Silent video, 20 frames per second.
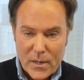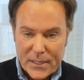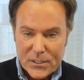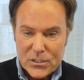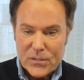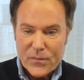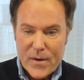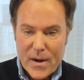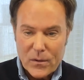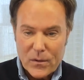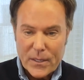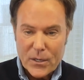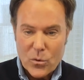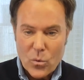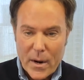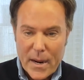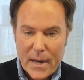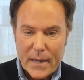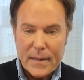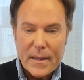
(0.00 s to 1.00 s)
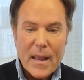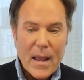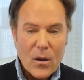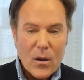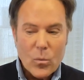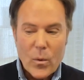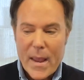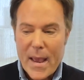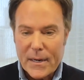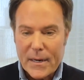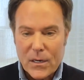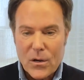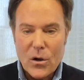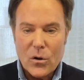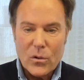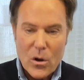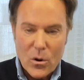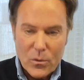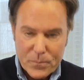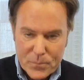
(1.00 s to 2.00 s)
rigs fairly quick. We had a
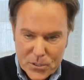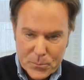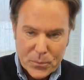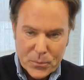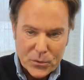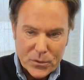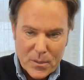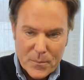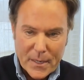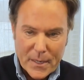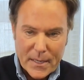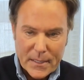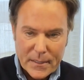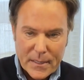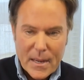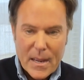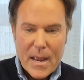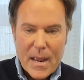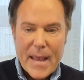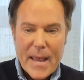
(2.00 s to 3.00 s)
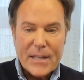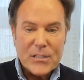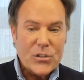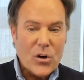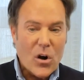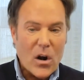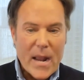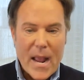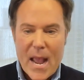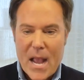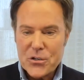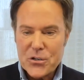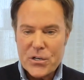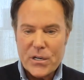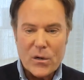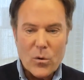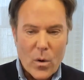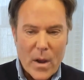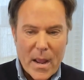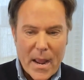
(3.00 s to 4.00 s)
colo to put them in and start
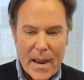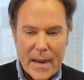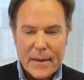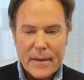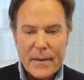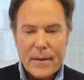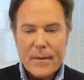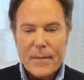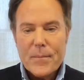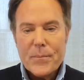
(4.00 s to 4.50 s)
hashing away.